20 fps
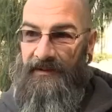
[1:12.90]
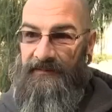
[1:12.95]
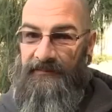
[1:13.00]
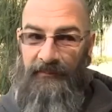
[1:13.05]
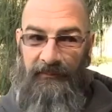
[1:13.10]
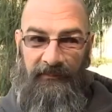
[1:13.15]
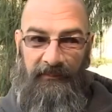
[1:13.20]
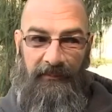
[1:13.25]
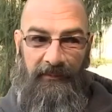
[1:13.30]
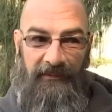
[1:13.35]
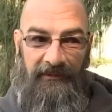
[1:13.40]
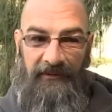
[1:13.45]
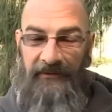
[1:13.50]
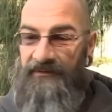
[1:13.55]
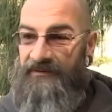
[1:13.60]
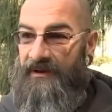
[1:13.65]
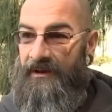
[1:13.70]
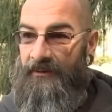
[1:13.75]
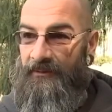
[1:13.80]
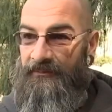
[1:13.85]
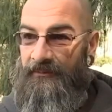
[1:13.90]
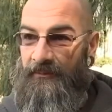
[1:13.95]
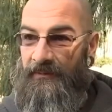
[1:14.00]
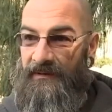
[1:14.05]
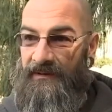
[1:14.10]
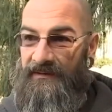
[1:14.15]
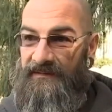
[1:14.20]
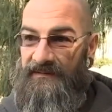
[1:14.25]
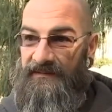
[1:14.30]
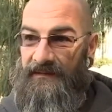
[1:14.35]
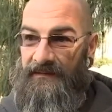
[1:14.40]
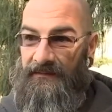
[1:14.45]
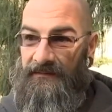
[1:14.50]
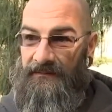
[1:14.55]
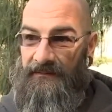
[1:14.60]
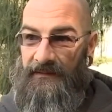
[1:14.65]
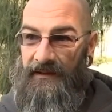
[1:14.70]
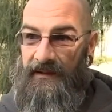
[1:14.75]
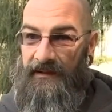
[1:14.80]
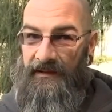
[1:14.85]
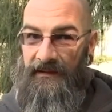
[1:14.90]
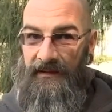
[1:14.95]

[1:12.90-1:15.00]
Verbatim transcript: not supposed to put your child to rest and